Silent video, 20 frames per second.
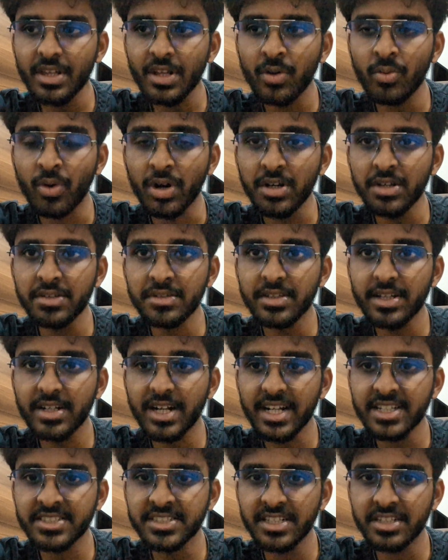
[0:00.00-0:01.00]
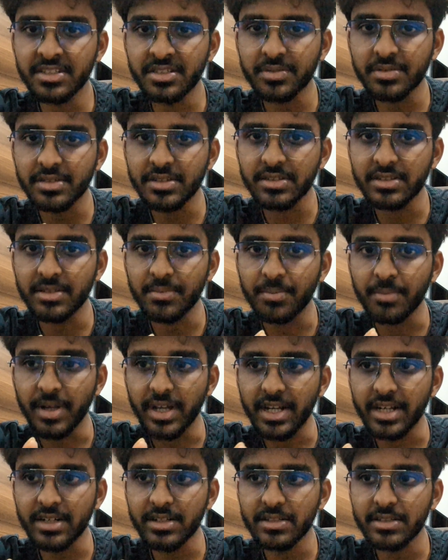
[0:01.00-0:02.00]
Once the connection is
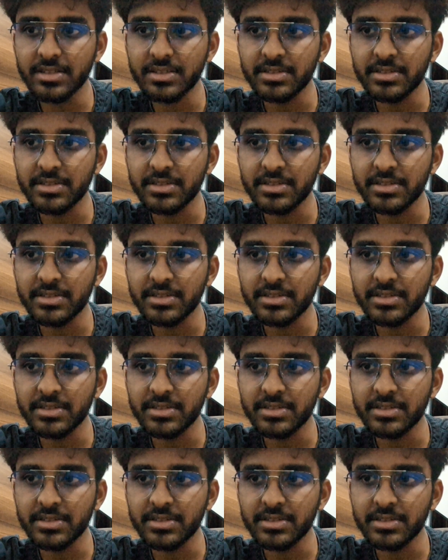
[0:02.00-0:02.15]
made,